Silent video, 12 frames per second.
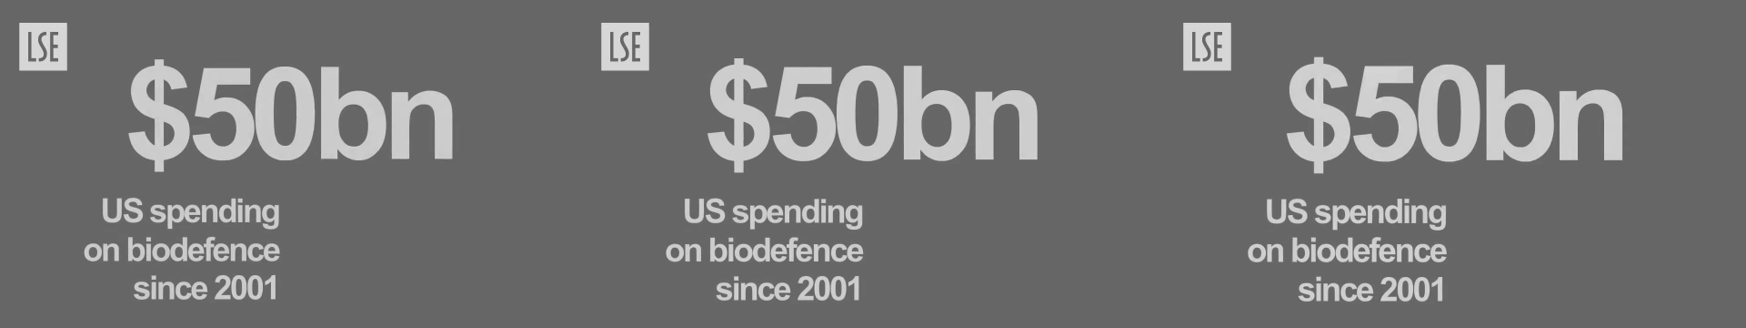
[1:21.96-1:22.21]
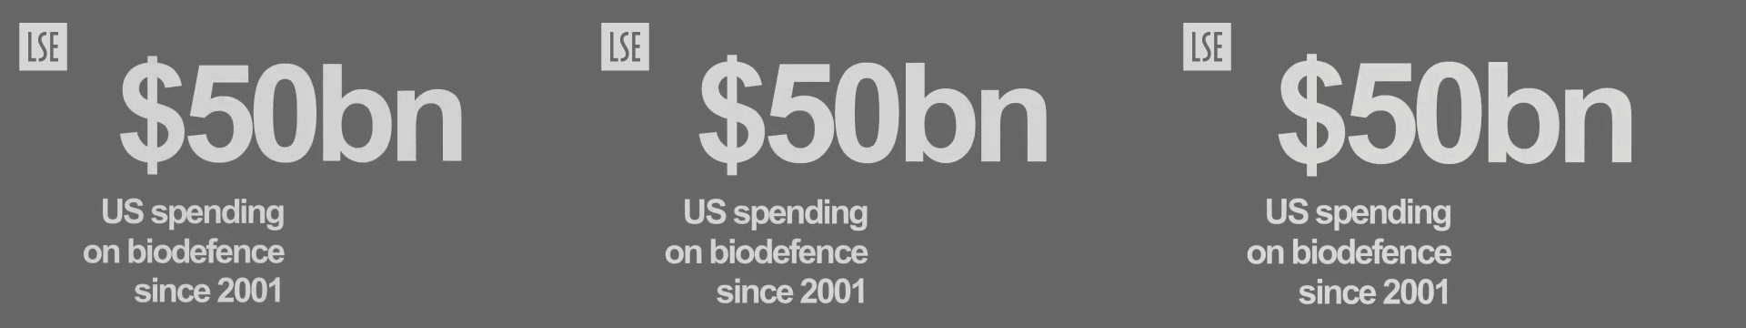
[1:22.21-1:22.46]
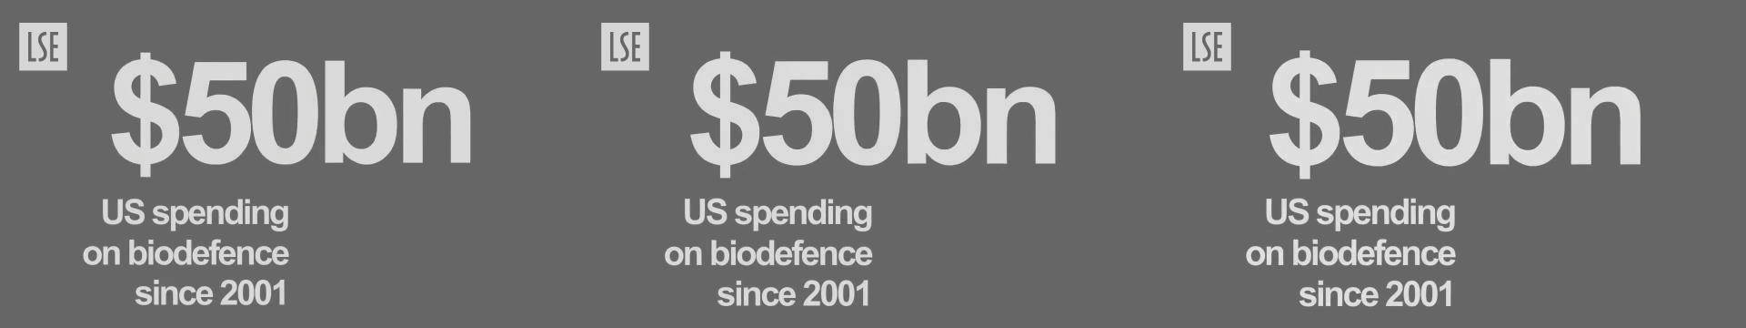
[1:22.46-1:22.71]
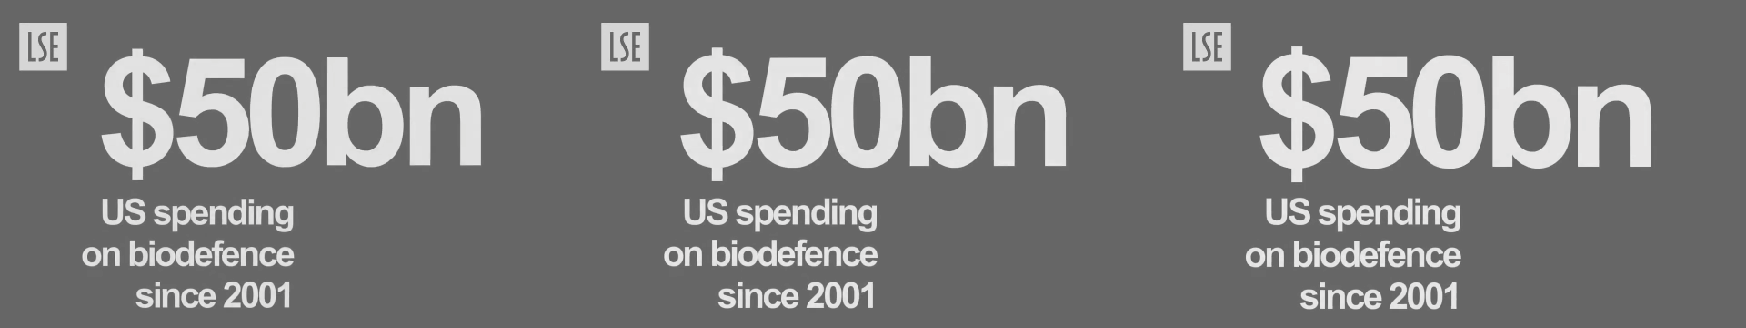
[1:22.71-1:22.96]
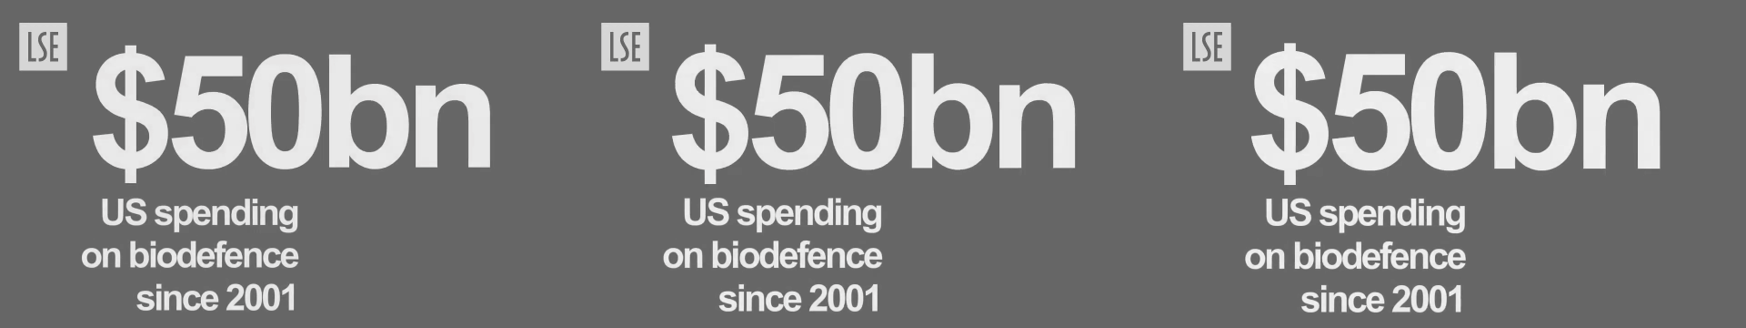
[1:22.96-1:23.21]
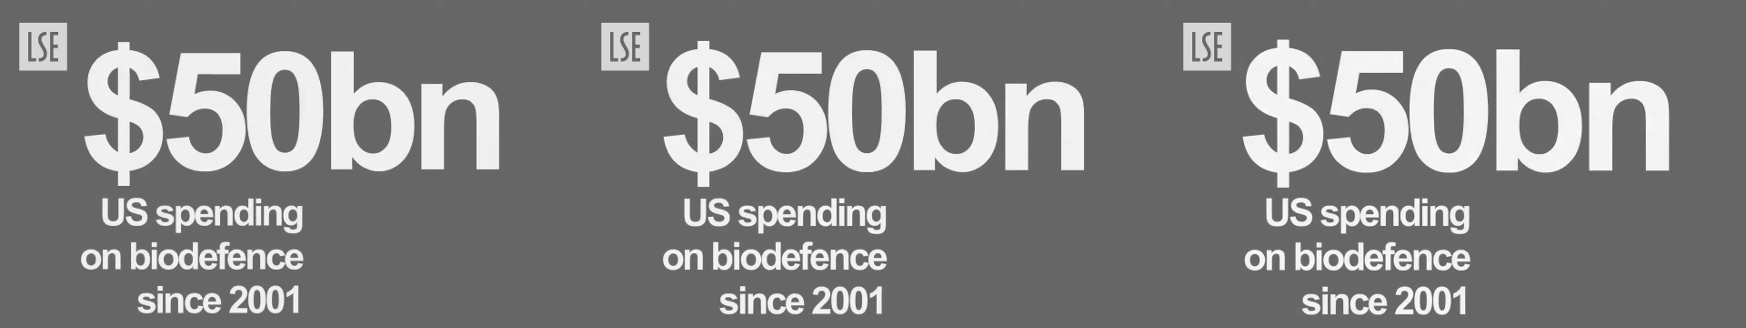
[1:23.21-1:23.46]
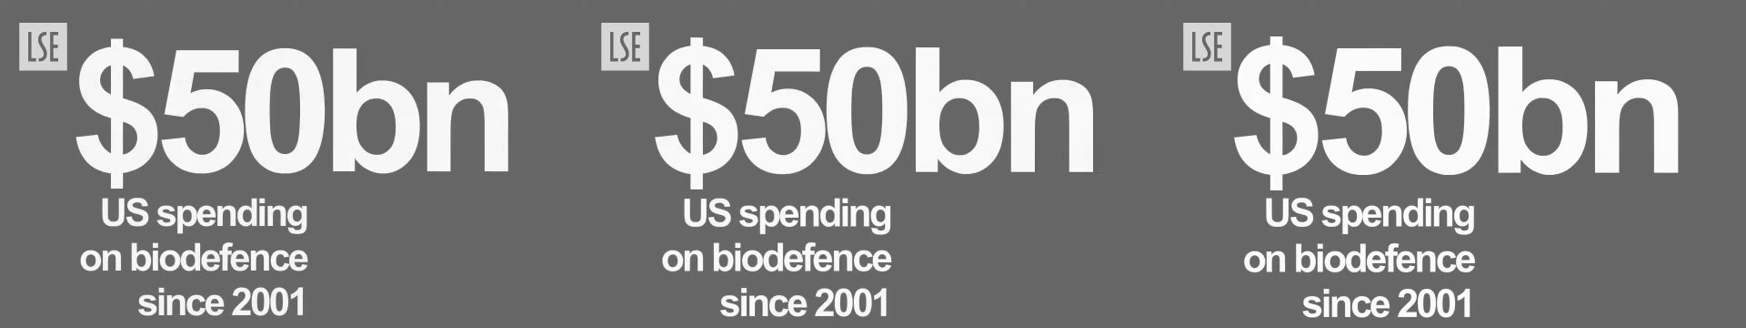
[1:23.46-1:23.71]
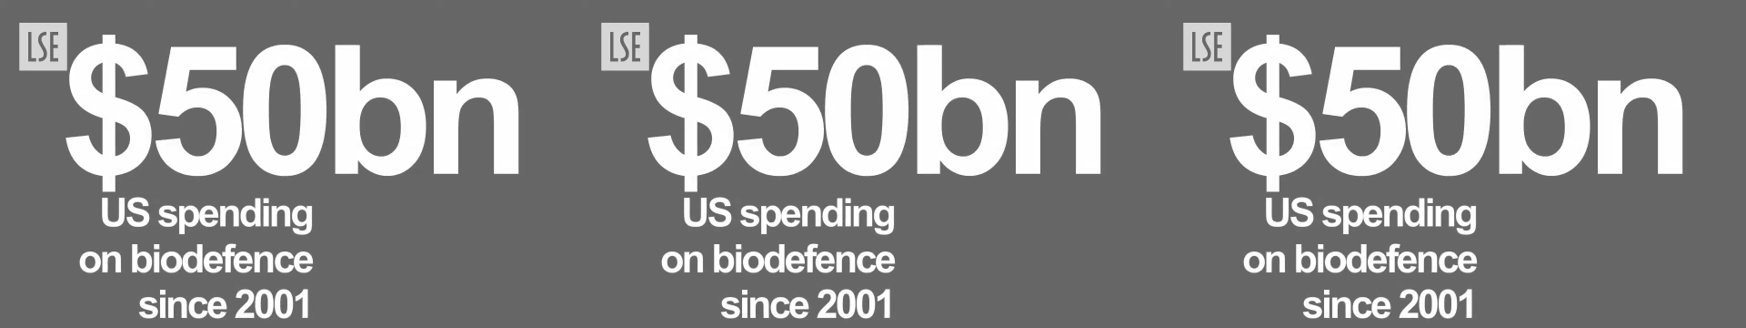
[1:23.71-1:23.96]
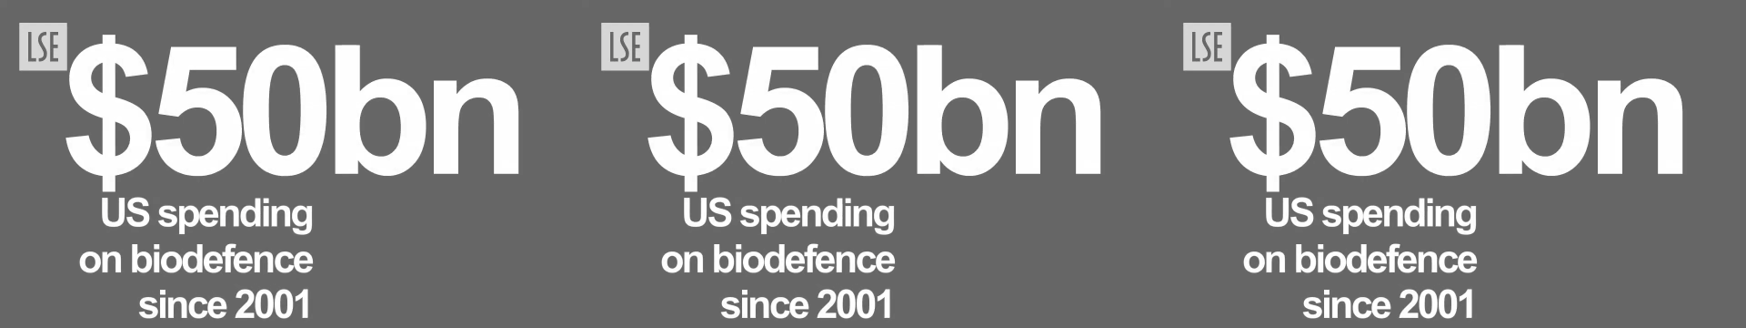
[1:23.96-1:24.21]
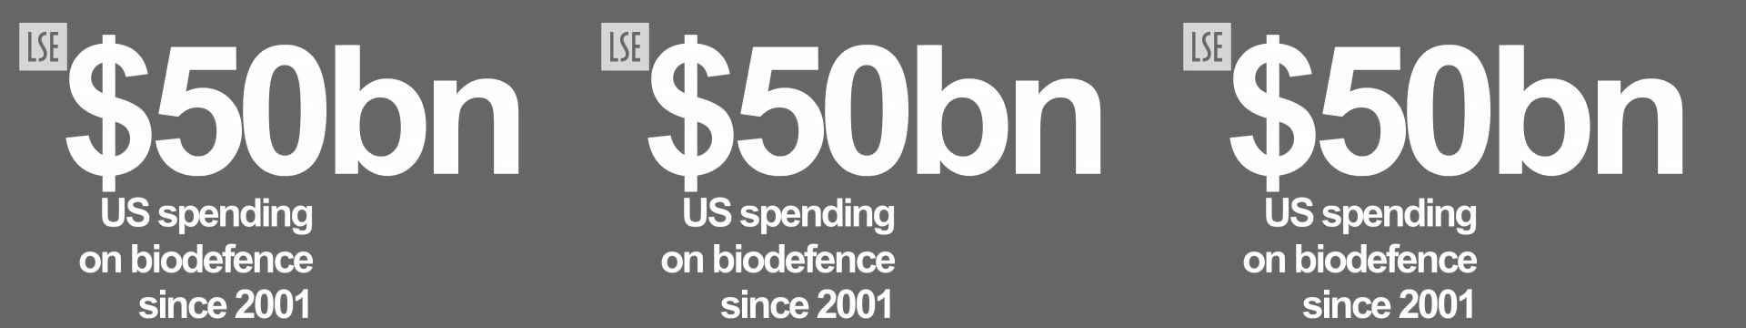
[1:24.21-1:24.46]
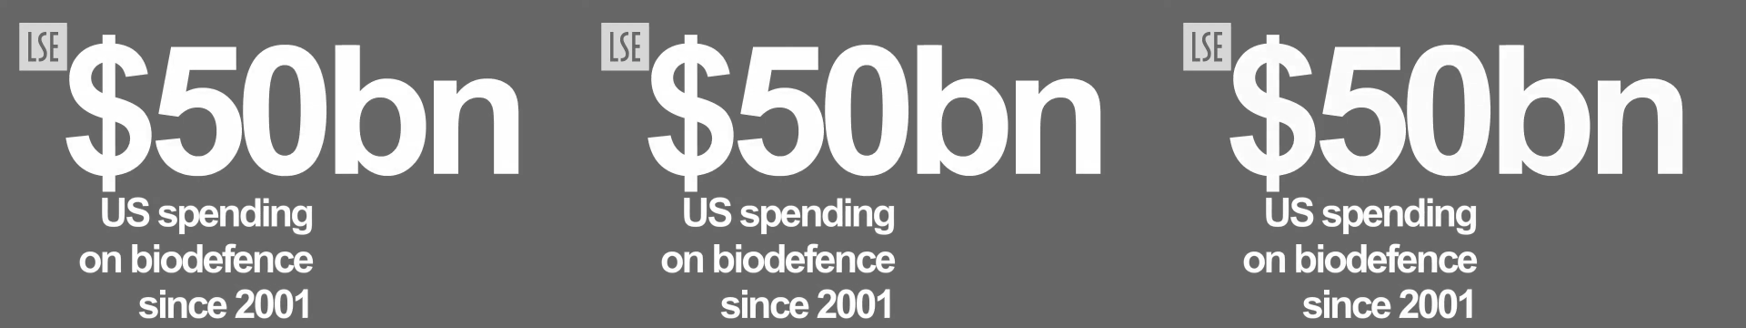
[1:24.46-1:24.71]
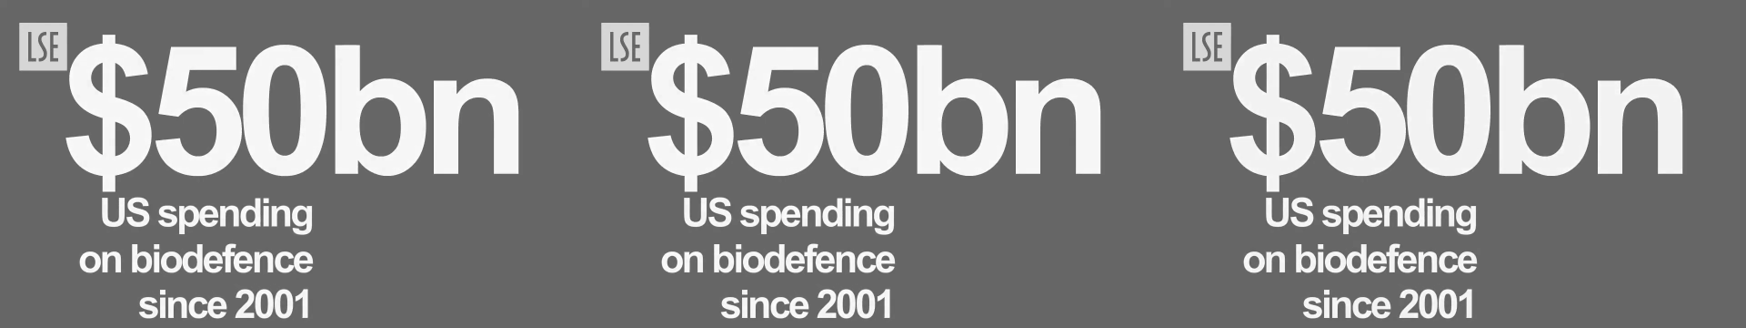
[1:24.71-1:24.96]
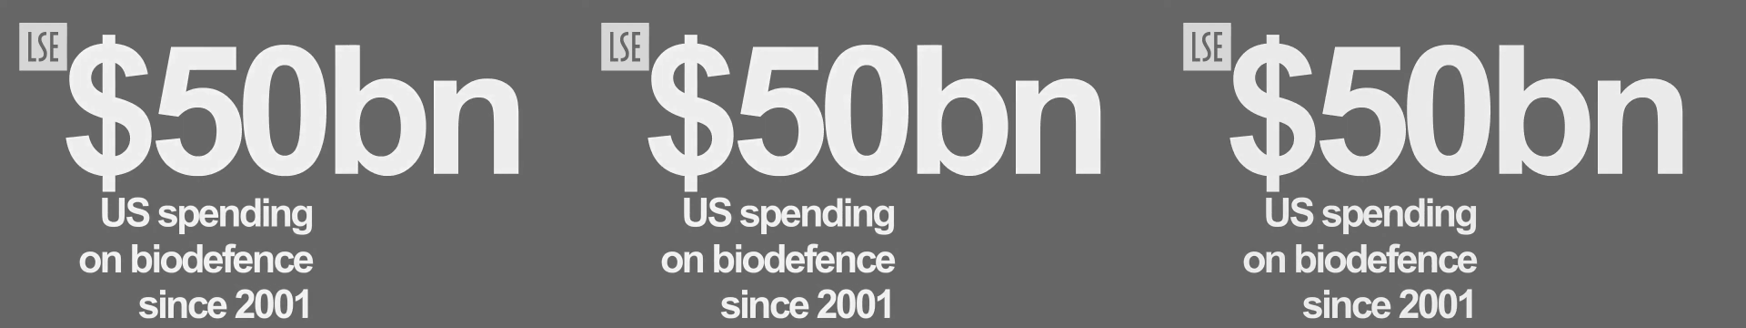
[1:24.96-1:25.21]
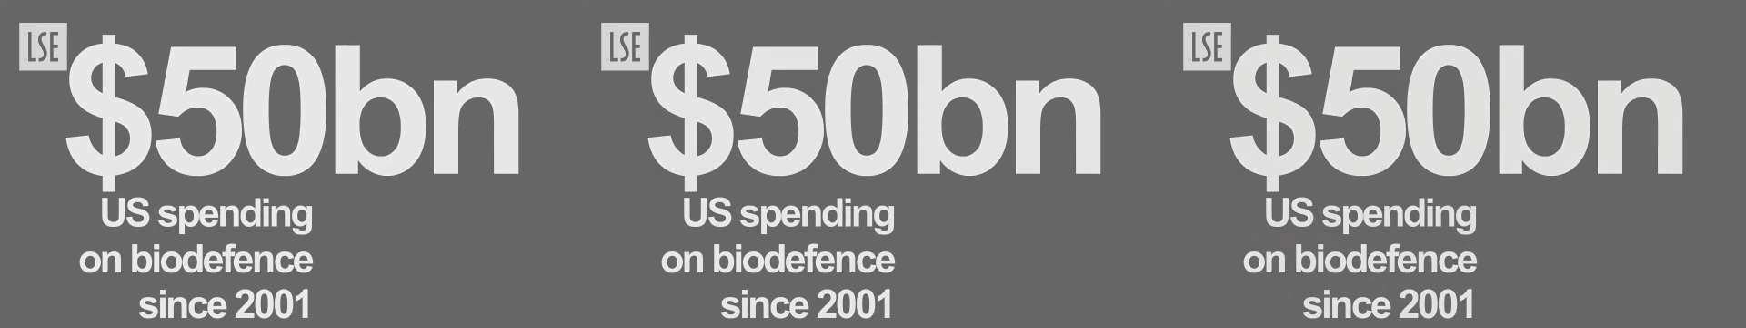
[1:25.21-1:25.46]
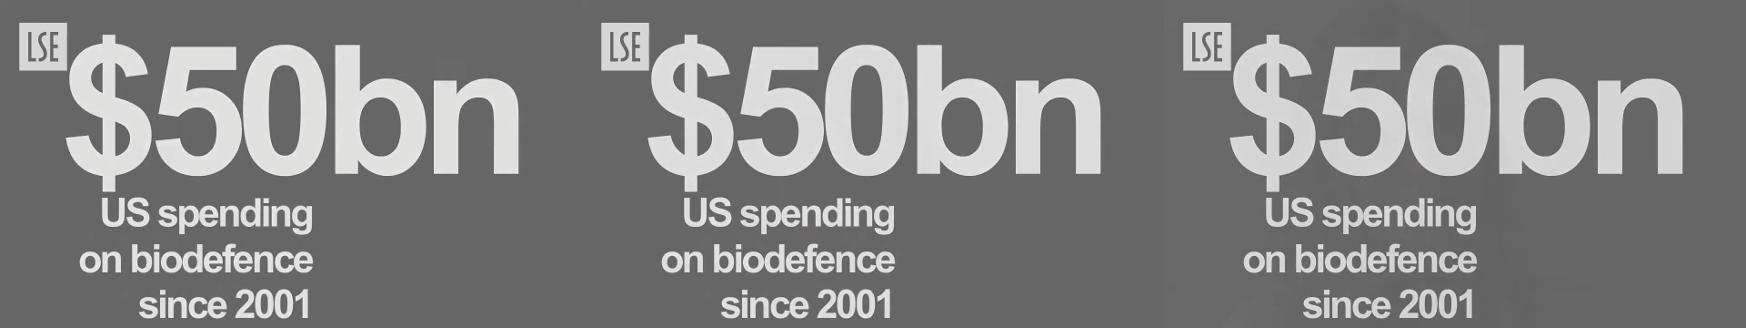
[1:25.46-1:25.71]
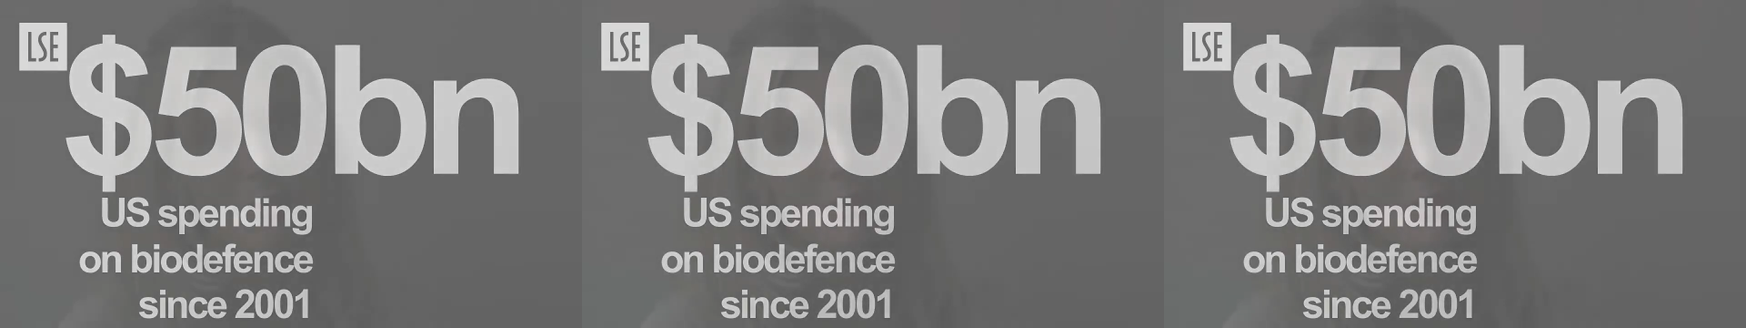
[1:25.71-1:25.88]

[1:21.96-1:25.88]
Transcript: No face is visible, so there are no lips to read.